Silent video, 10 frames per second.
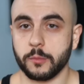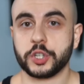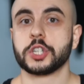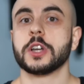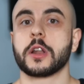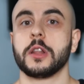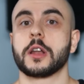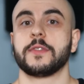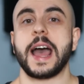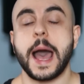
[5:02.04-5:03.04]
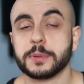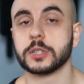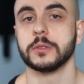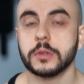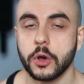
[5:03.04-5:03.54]
which is not a lot of
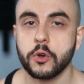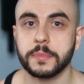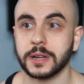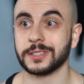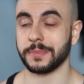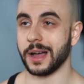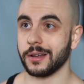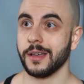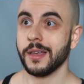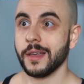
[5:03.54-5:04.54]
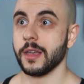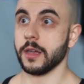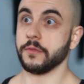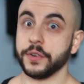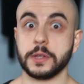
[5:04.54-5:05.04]
absolute load, but it's about
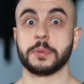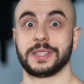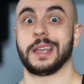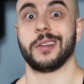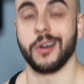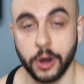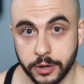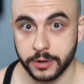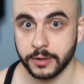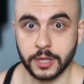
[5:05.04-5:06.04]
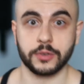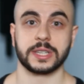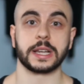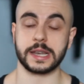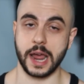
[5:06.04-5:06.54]
fifty percent harder than
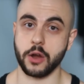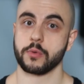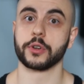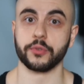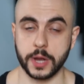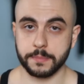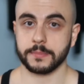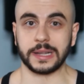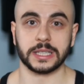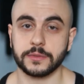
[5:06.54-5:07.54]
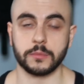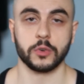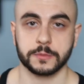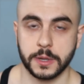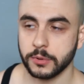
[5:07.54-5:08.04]
using a narrower grip, at least for
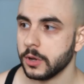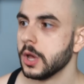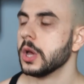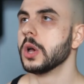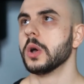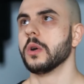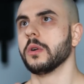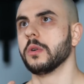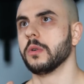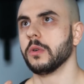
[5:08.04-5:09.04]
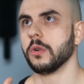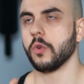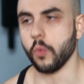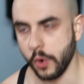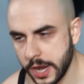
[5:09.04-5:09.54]
most people.
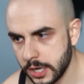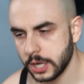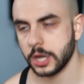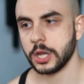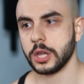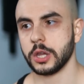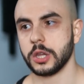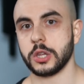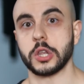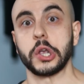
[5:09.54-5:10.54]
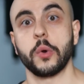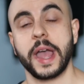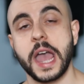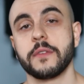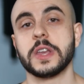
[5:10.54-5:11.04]
When you go
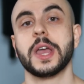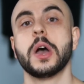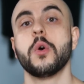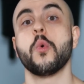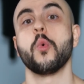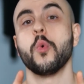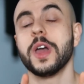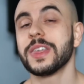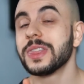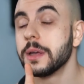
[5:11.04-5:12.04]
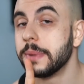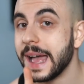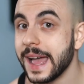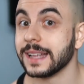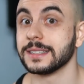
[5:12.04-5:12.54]
heavy with the
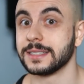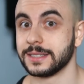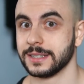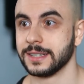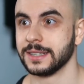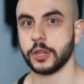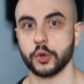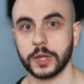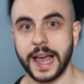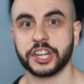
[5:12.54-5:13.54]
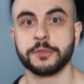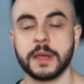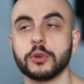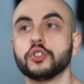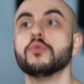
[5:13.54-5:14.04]
bands, you will actually
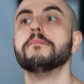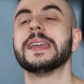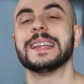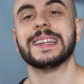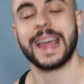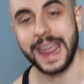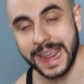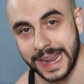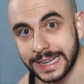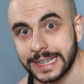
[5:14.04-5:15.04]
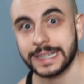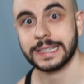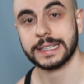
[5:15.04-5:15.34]
be able to maintain